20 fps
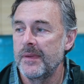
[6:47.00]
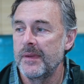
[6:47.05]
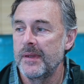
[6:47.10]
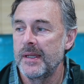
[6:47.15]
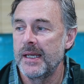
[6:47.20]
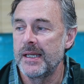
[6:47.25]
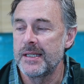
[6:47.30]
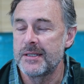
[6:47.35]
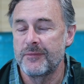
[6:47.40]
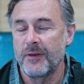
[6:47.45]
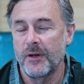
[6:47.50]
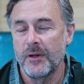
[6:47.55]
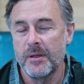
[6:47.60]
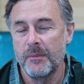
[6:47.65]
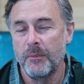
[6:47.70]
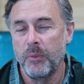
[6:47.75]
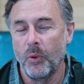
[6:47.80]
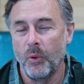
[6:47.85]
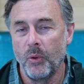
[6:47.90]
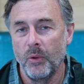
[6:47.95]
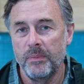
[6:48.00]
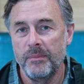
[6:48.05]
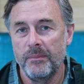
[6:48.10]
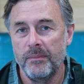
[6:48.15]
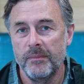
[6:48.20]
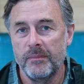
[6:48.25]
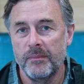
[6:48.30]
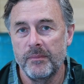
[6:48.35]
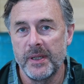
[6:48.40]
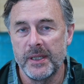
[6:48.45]
It's very
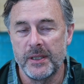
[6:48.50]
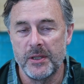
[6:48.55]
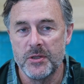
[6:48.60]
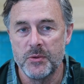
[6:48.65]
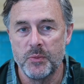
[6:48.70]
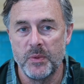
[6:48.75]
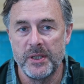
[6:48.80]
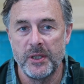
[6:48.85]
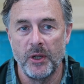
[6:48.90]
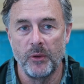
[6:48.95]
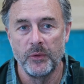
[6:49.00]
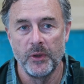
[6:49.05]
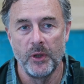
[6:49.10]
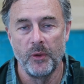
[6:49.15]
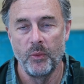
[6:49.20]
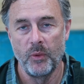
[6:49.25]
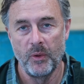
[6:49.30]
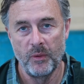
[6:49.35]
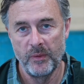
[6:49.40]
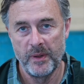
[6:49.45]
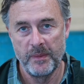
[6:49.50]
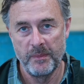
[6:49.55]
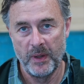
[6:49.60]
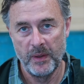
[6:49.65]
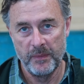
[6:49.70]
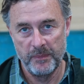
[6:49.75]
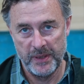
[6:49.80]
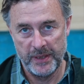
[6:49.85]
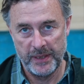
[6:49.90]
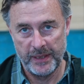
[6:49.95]
important because we don't know what we
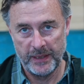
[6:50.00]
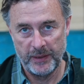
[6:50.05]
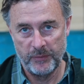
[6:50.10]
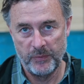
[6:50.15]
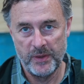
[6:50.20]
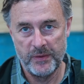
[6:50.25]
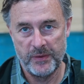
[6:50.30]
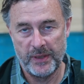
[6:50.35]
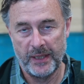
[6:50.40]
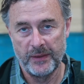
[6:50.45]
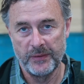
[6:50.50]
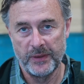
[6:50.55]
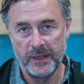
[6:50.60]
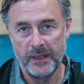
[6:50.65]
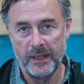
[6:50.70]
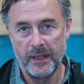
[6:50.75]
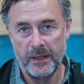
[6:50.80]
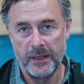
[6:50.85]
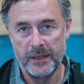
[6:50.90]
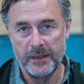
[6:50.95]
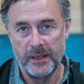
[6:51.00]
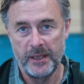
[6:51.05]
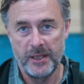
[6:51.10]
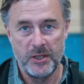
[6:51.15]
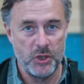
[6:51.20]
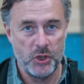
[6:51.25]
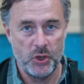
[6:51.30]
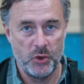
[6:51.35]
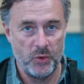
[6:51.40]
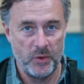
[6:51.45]
might be dealing with down the line, an
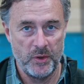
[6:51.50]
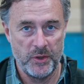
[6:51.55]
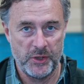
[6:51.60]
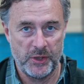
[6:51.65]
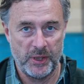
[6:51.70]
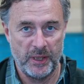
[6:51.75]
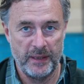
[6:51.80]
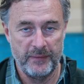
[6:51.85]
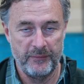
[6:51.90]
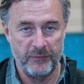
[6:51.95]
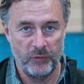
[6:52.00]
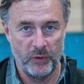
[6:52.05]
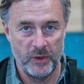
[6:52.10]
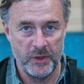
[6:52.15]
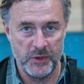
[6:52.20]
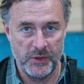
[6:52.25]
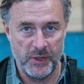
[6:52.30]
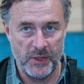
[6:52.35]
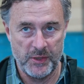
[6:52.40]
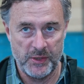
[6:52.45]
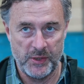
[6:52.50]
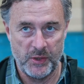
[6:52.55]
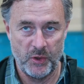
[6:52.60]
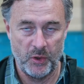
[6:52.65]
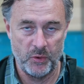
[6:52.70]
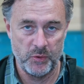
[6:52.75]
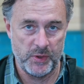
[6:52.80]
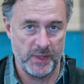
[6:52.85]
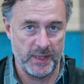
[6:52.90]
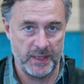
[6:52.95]
insurance claim for instance, and
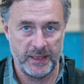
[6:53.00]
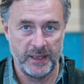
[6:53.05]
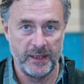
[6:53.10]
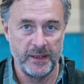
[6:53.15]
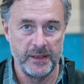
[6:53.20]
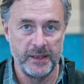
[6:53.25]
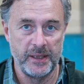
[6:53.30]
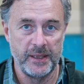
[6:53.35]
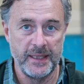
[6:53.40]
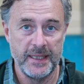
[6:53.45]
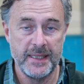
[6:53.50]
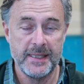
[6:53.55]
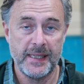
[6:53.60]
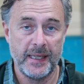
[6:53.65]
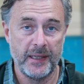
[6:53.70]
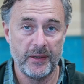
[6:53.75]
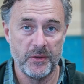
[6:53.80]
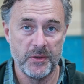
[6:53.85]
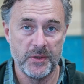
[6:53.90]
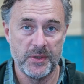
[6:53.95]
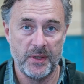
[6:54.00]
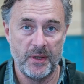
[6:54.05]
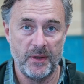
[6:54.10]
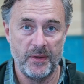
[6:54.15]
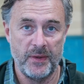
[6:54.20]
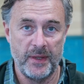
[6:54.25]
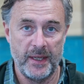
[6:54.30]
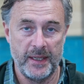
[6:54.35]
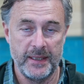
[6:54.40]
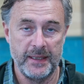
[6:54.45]
those are the kind of details
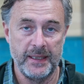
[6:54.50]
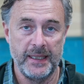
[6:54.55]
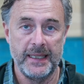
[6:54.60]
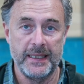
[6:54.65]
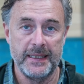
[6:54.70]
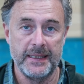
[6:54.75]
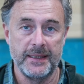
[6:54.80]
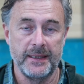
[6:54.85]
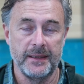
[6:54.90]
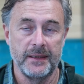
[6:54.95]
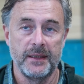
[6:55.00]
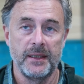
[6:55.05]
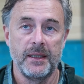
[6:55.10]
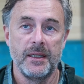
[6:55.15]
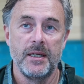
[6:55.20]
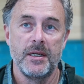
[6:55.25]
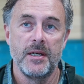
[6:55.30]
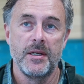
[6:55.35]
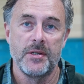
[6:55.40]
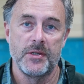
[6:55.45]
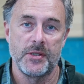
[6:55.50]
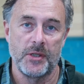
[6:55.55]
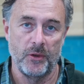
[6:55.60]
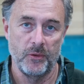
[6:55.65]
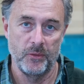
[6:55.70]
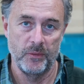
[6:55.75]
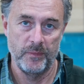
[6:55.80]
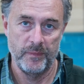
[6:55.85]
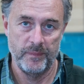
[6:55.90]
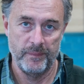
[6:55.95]
that they need.
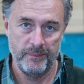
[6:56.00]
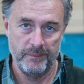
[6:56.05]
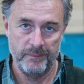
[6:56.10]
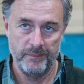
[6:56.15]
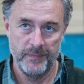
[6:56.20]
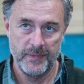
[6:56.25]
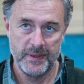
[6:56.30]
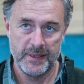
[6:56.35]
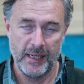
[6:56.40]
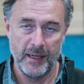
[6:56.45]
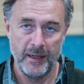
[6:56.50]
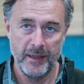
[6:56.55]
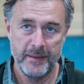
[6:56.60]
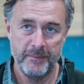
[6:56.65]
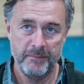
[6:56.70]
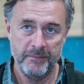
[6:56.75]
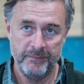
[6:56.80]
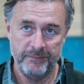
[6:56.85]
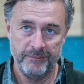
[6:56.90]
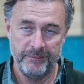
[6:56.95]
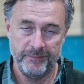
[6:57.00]
So time,